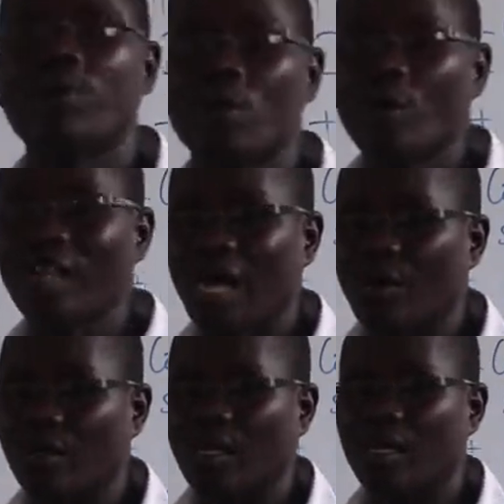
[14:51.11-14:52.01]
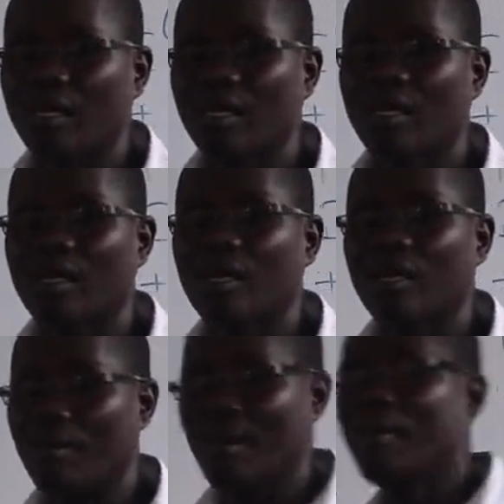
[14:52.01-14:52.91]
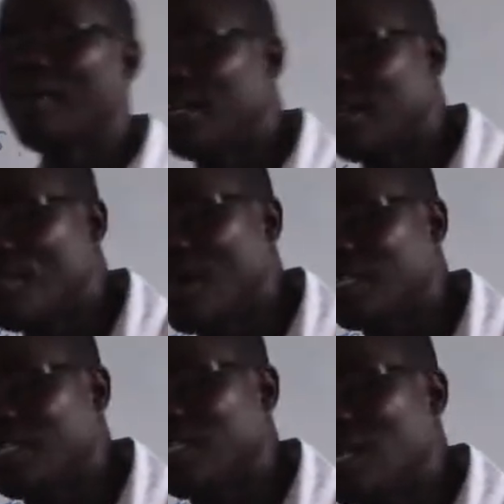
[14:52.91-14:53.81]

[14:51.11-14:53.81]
pronoun. Remembering that